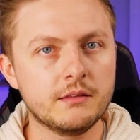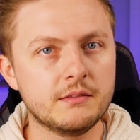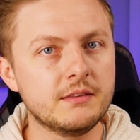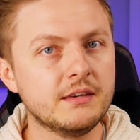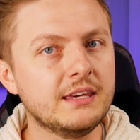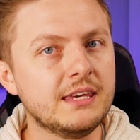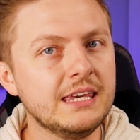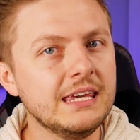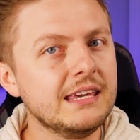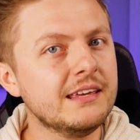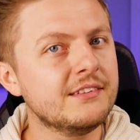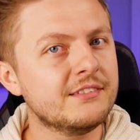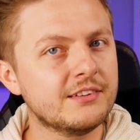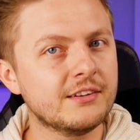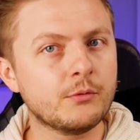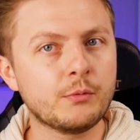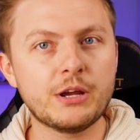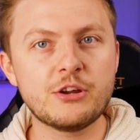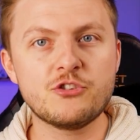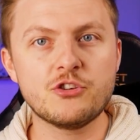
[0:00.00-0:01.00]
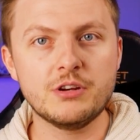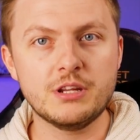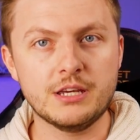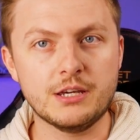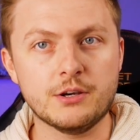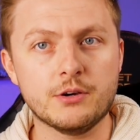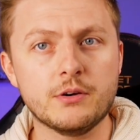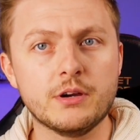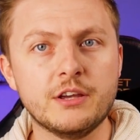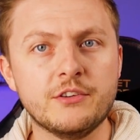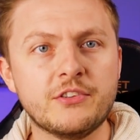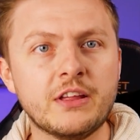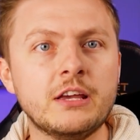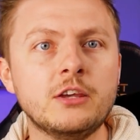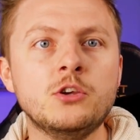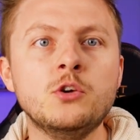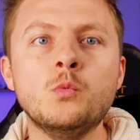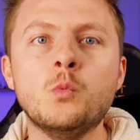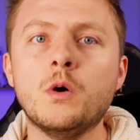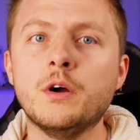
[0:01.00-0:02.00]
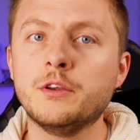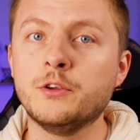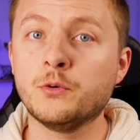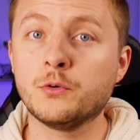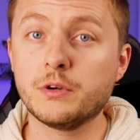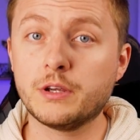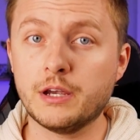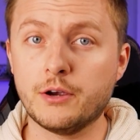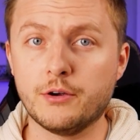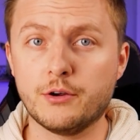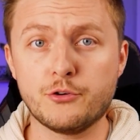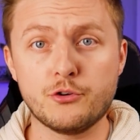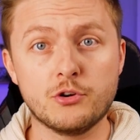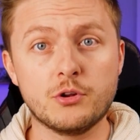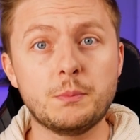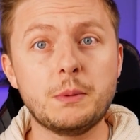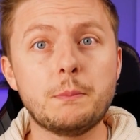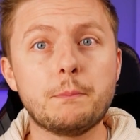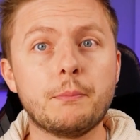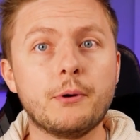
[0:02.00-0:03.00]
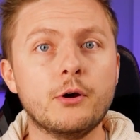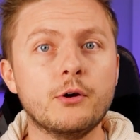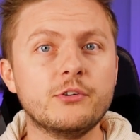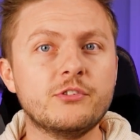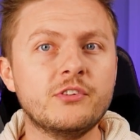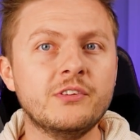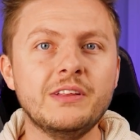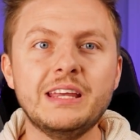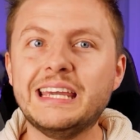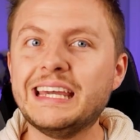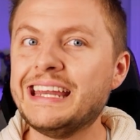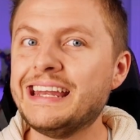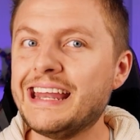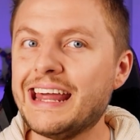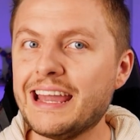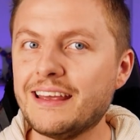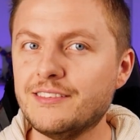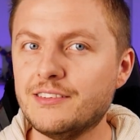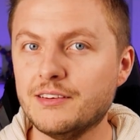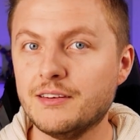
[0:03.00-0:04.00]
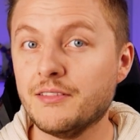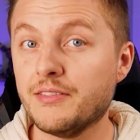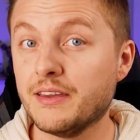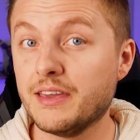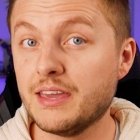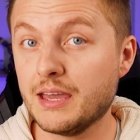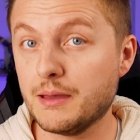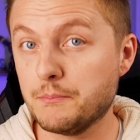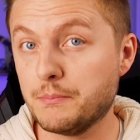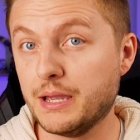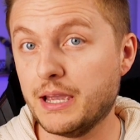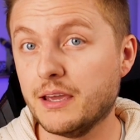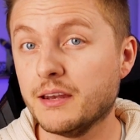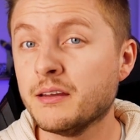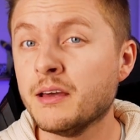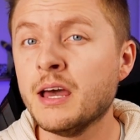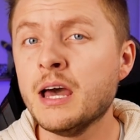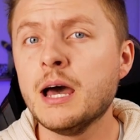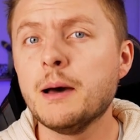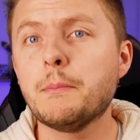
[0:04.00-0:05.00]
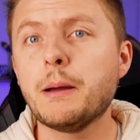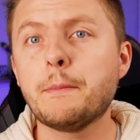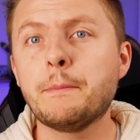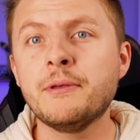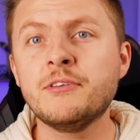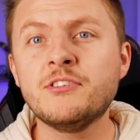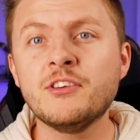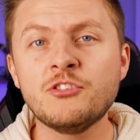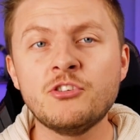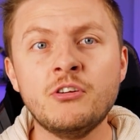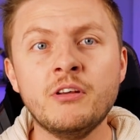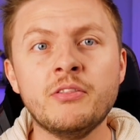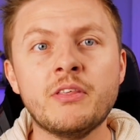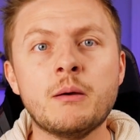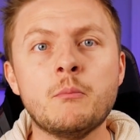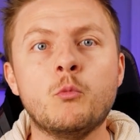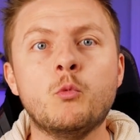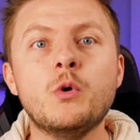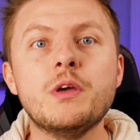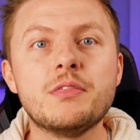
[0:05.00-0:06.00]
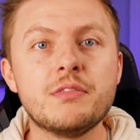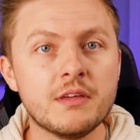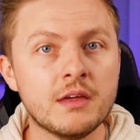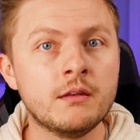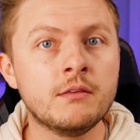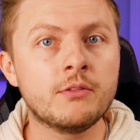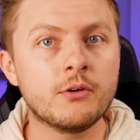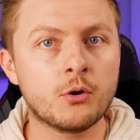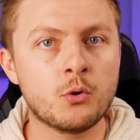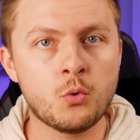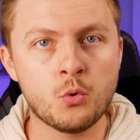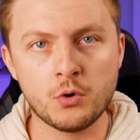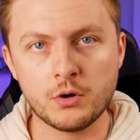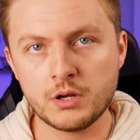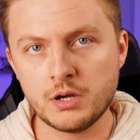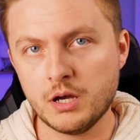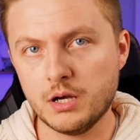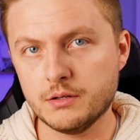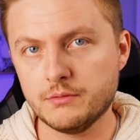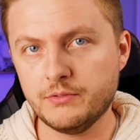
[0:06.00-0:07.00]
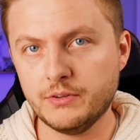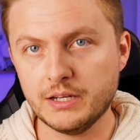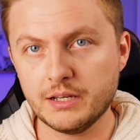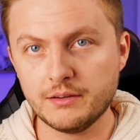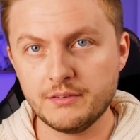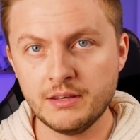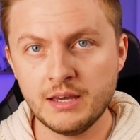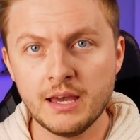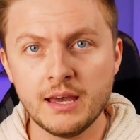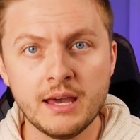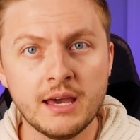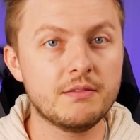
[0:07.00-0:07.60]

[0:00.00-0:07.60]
The key consideration here is that you want your character to be personally connected to the campaign by positioning them within the core conflict.